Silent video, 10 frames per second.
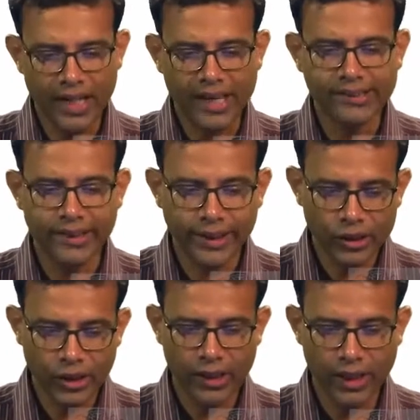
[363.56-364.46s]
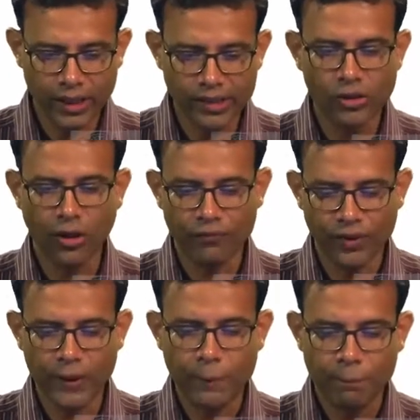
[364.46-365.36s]
last lecture that it is
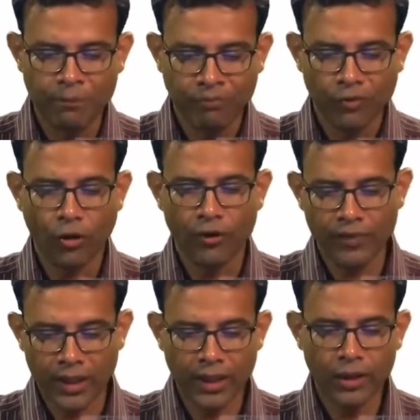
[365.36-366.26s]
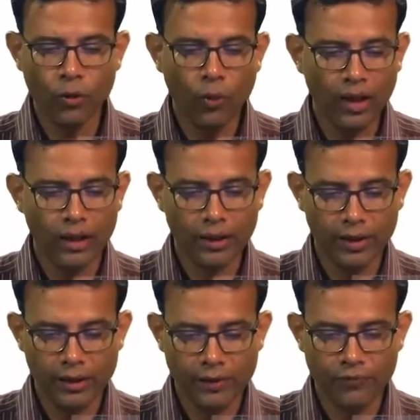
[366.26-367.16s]
often convenient to work
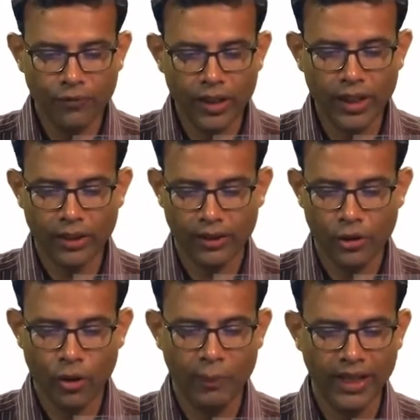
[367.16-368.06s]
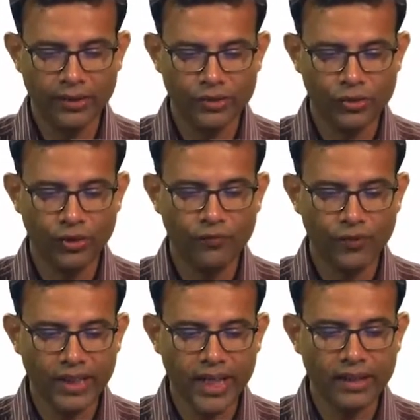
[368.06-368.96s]
in the Fourier domain. So, if
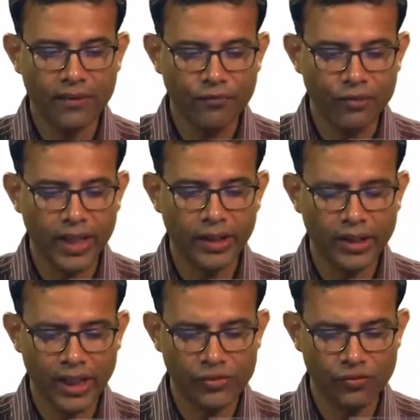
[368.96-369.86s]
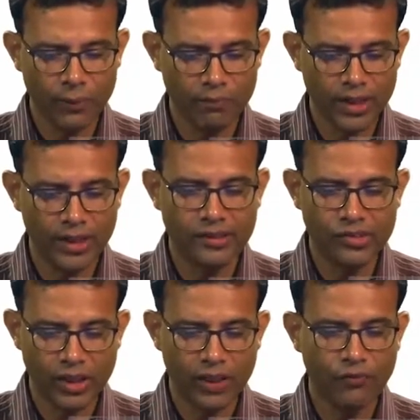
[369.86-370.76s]
we take the Fourier transform, then it is
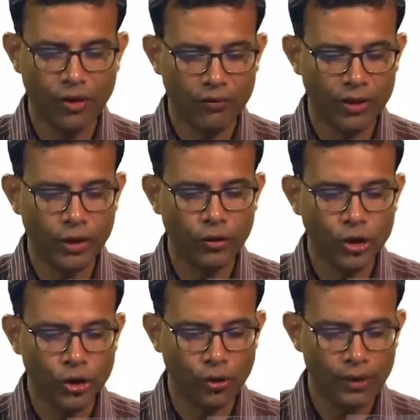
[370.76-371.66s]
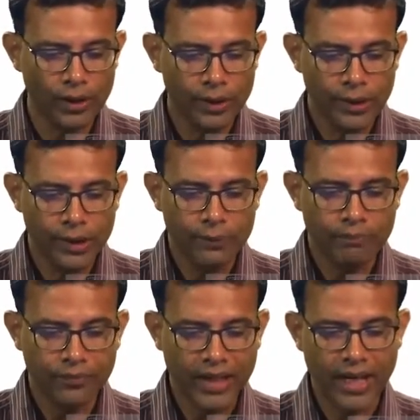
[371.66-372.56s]
straightforward to show
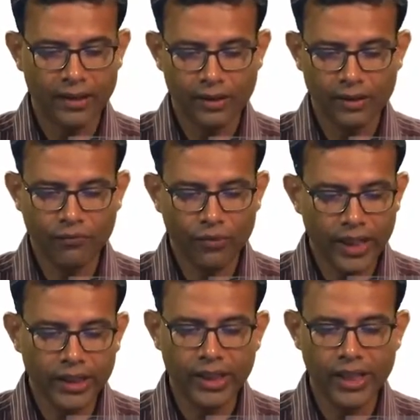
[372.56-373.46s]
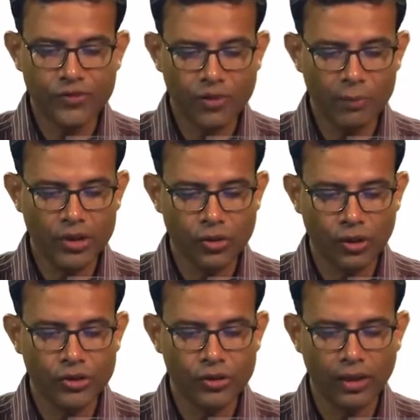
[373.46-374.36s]
that the Fourier transform is
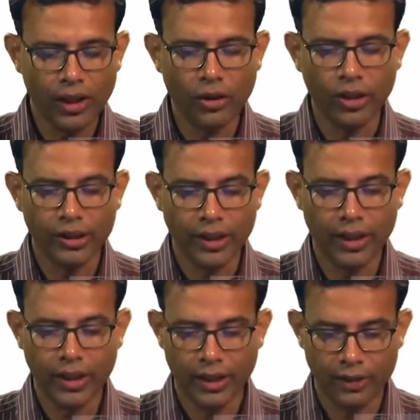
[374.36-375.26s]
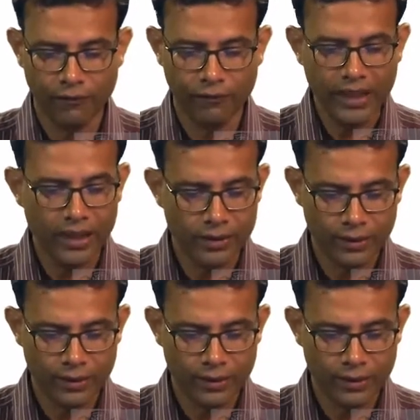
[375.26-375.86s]
also a Gaussian random field.